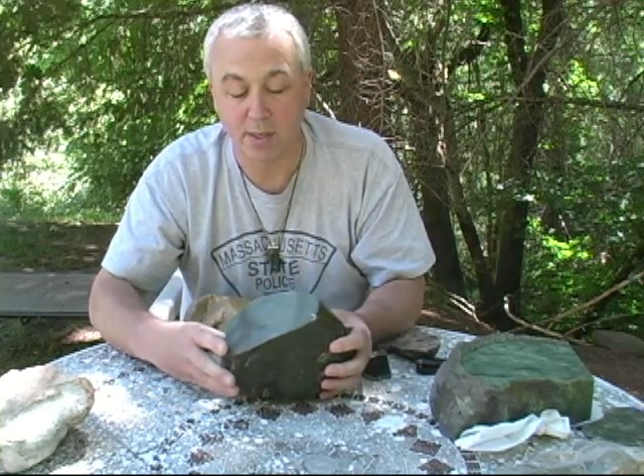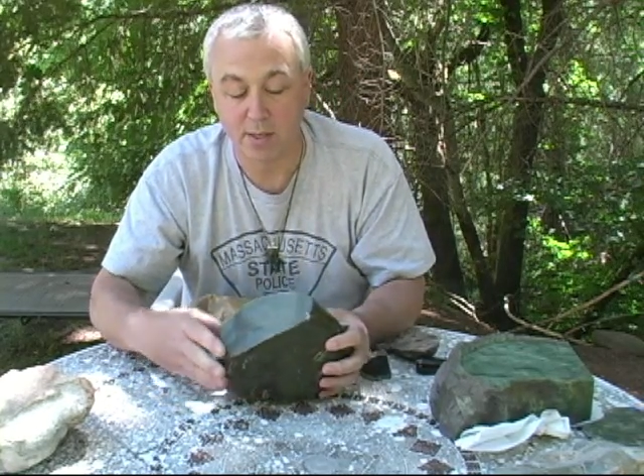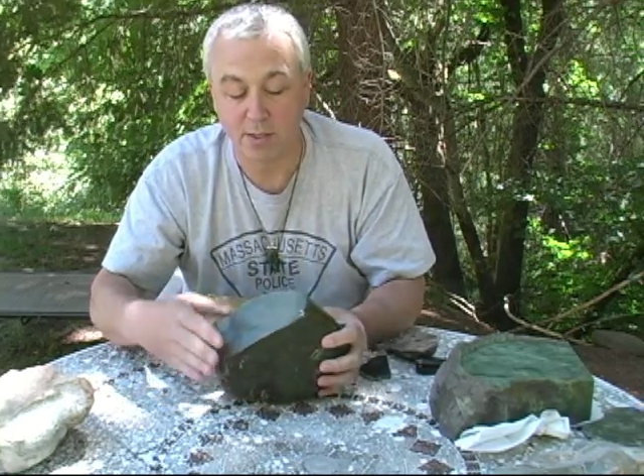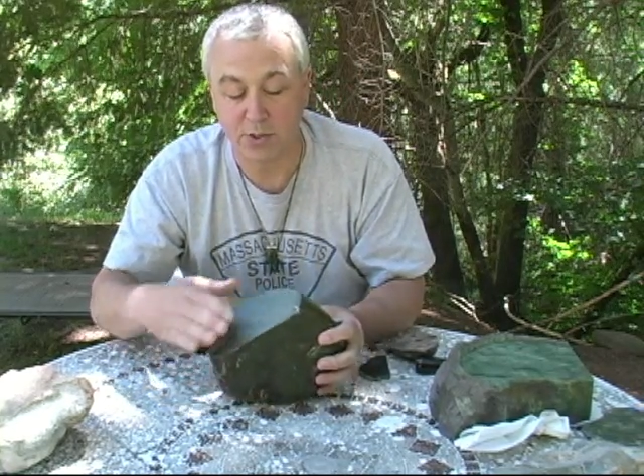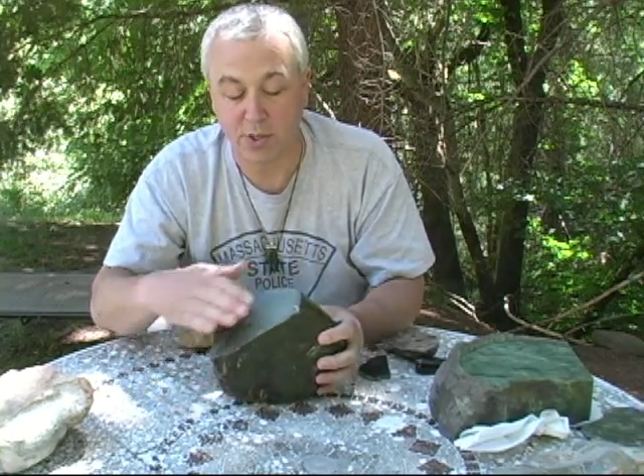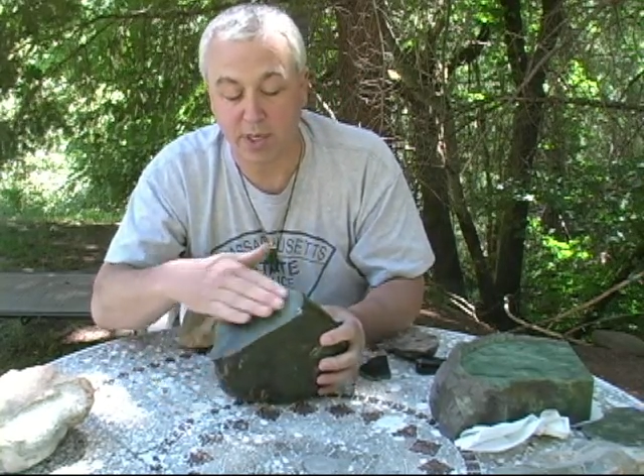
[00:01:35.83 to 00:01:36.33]

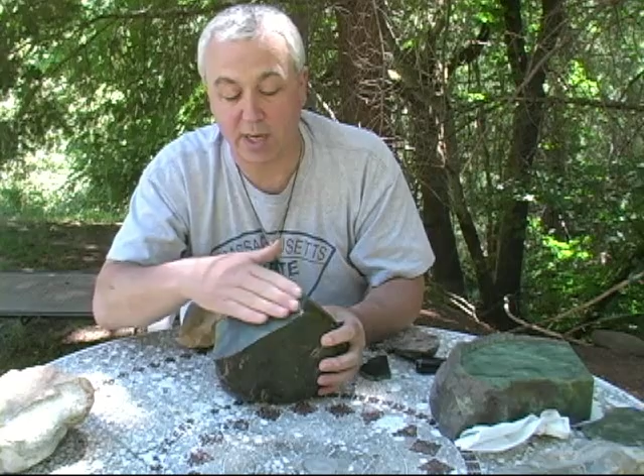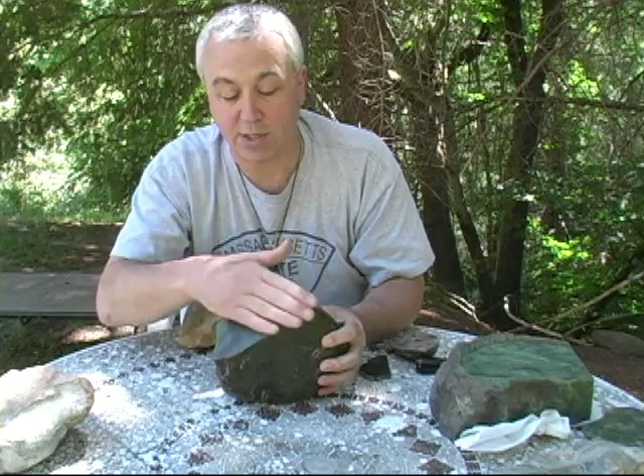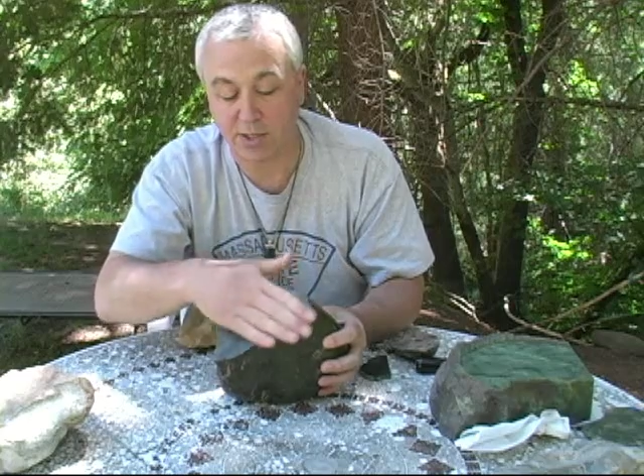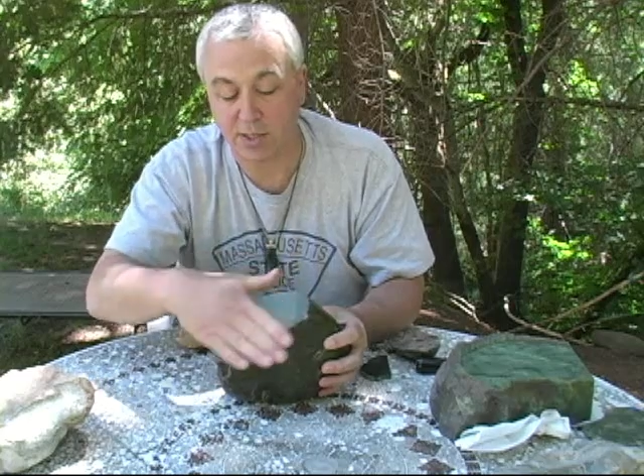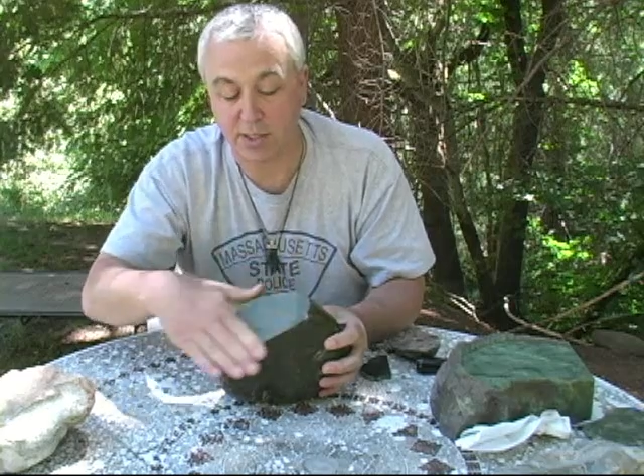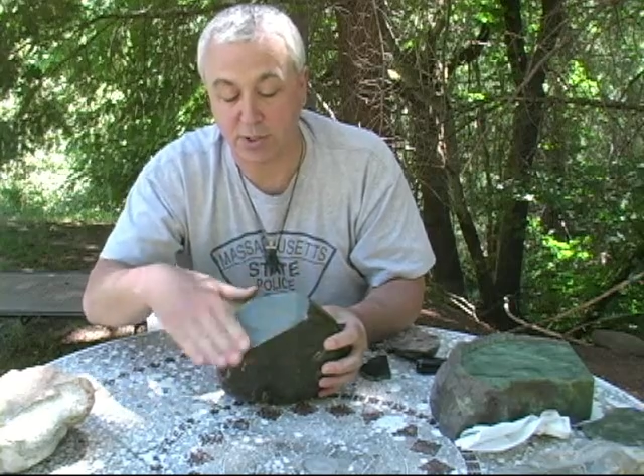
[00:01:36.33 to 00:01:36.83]
so you can
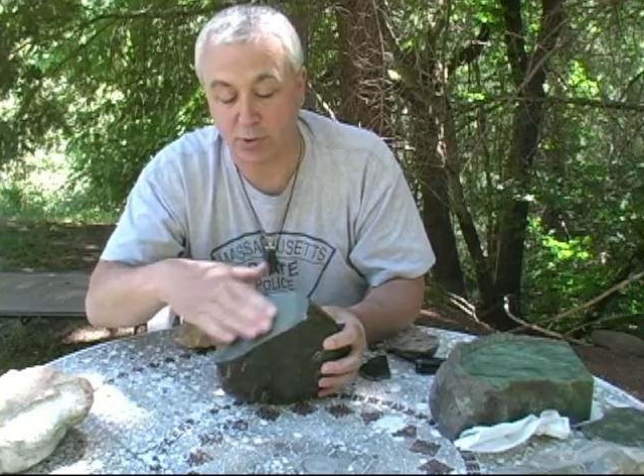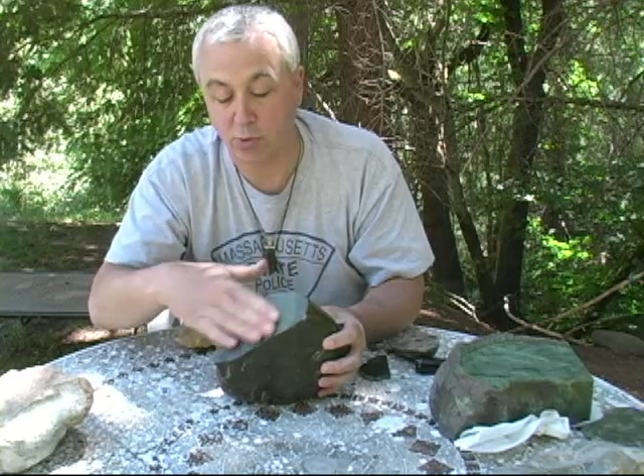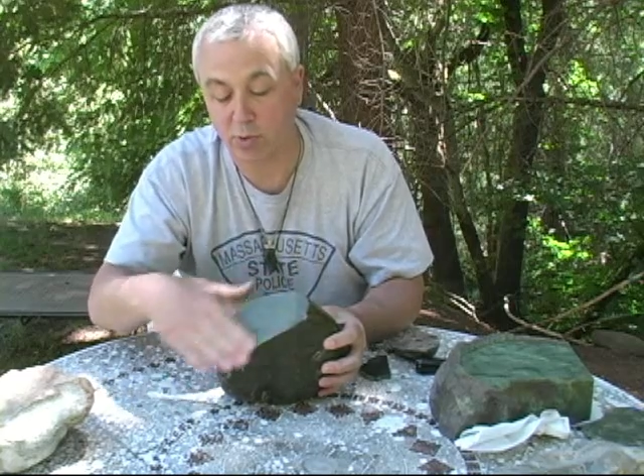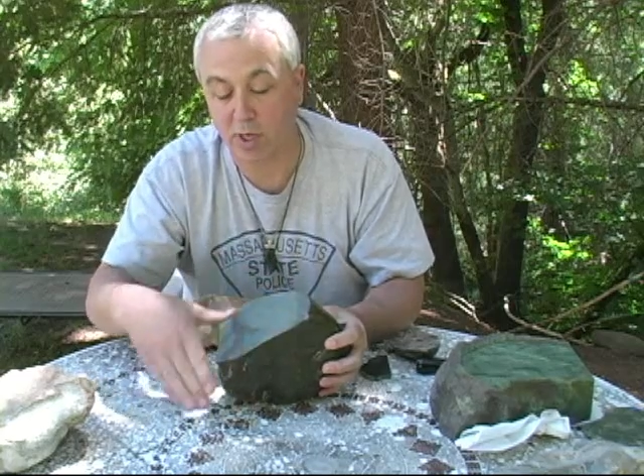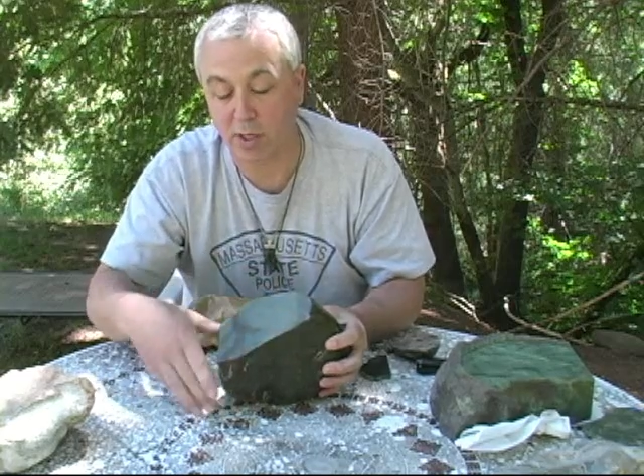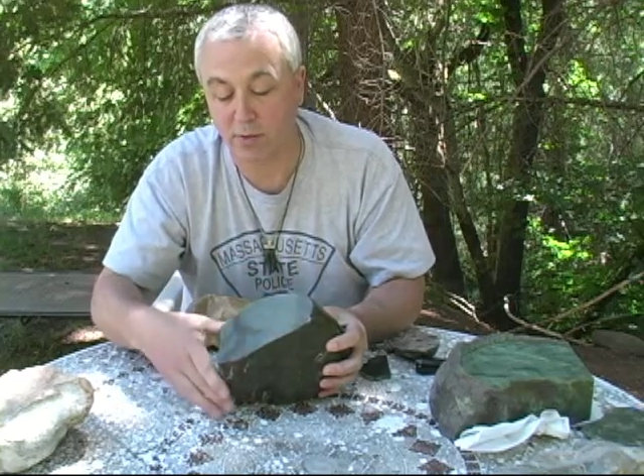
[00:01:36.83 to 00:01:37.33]
actually see the true
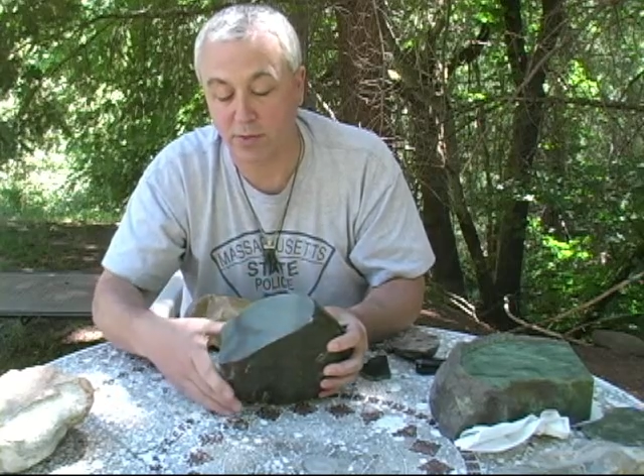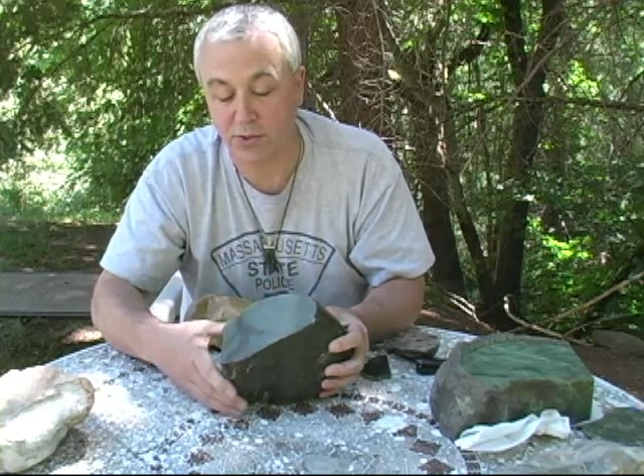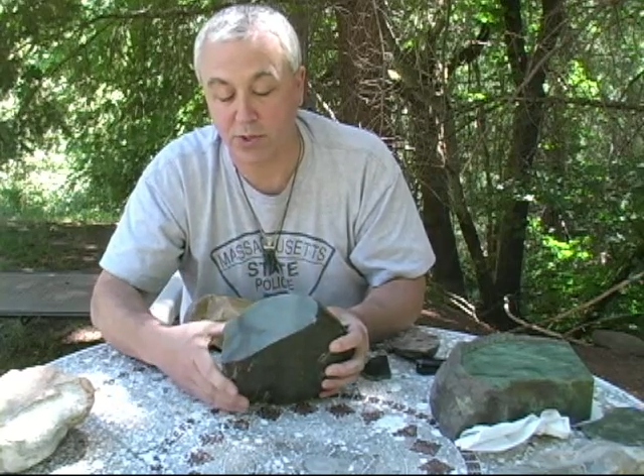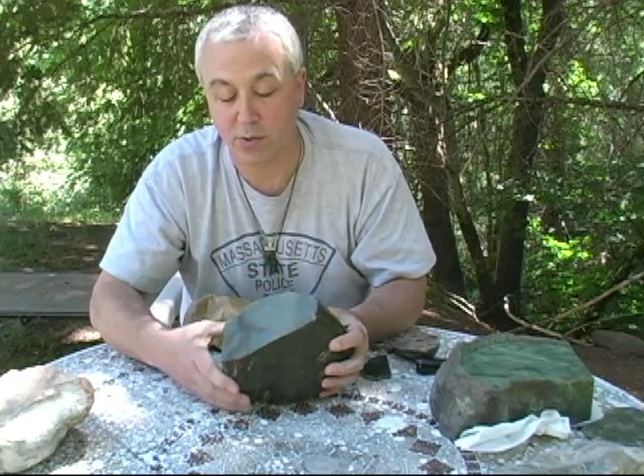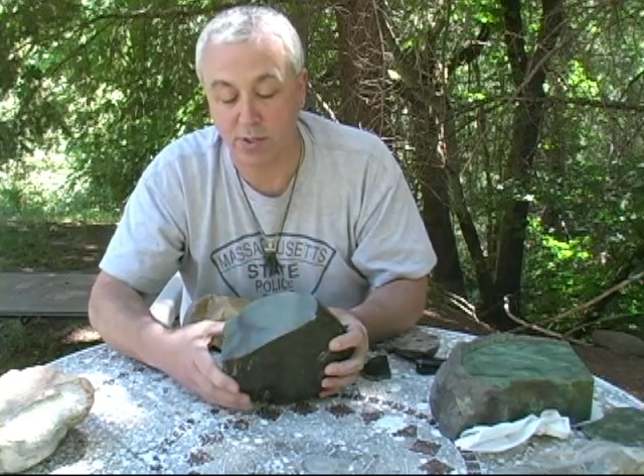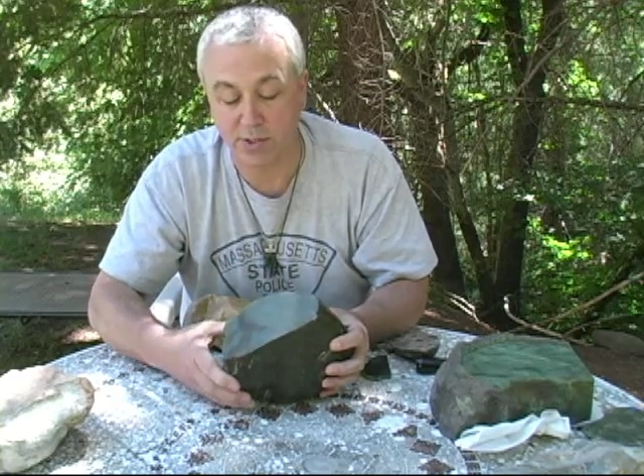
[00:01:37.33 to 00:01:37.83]
color of the
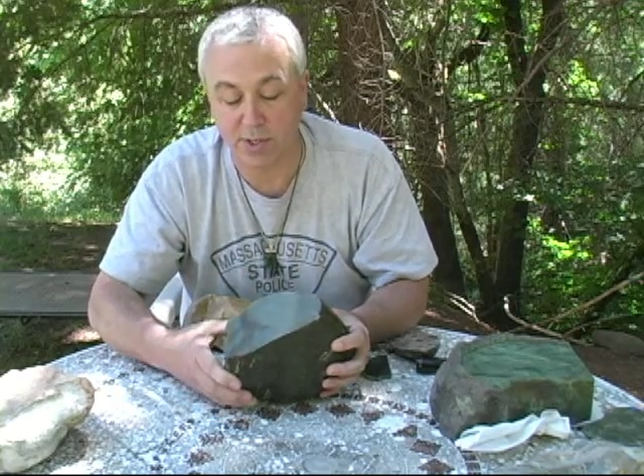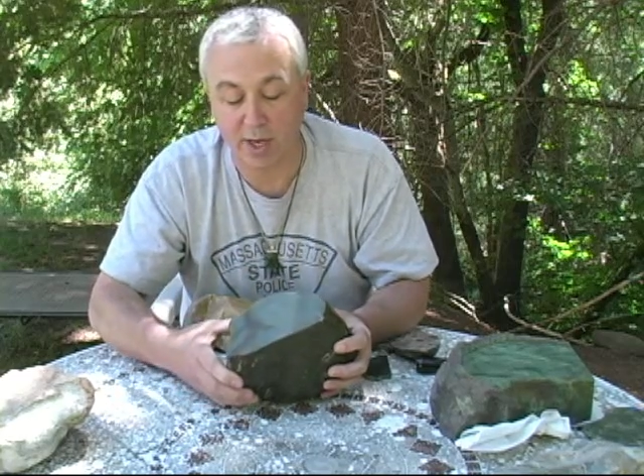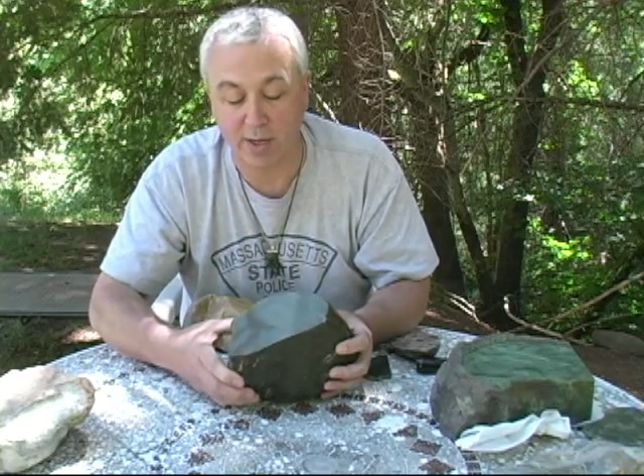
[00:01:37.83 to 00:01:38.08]
stone inside,